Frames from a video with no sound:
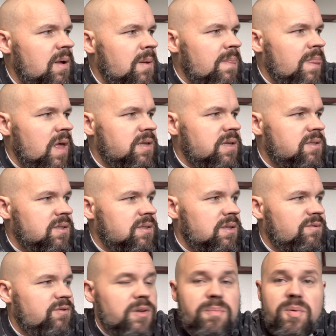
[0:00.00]
Assisted
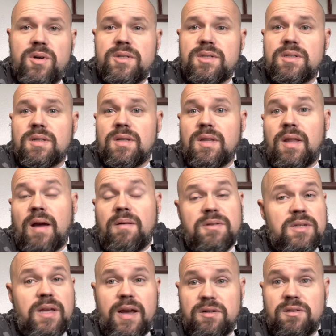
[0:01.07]
flippers. I was
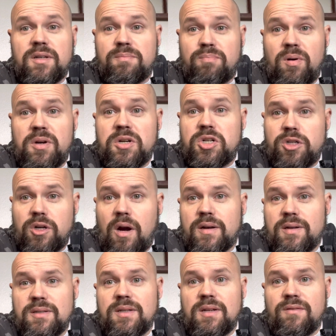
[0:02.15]
actually pretty shocked
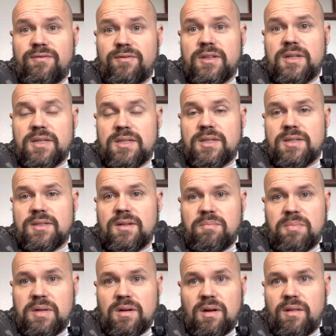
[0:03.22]
to see assisted
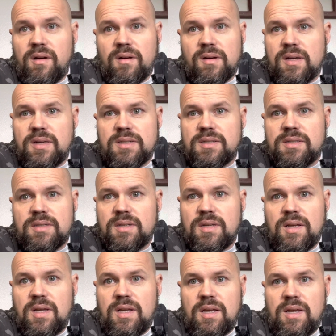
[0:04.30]
being on there, because
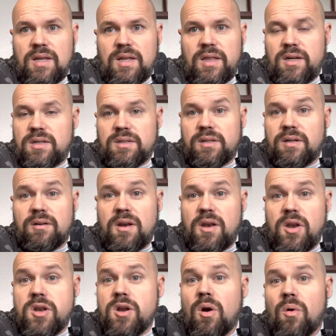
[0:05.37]
there's literally
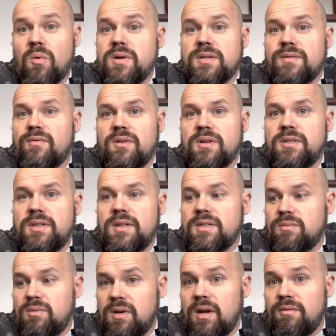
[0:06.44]
no reason for assist
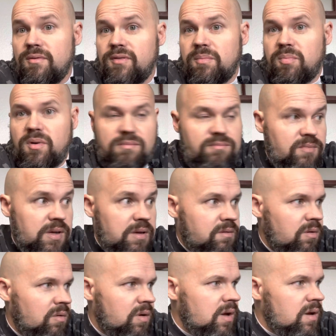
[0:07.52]
when you have a flipper. Like,
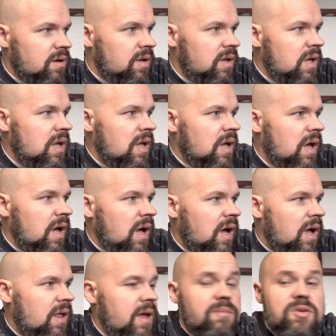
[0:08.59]
okay.
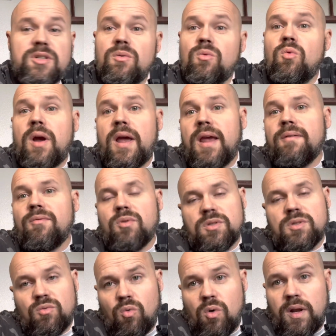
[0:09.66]
Emerson Wave was
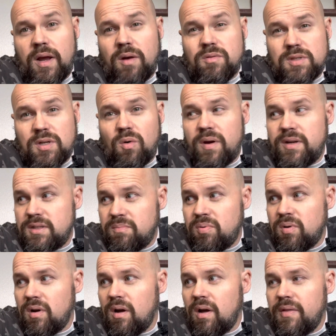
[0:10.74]
one I was going to
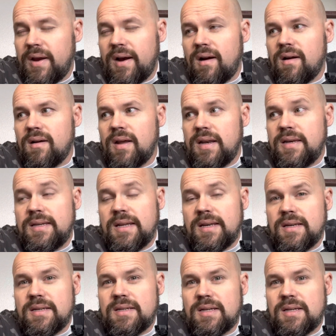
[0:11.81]
put on there and didn't.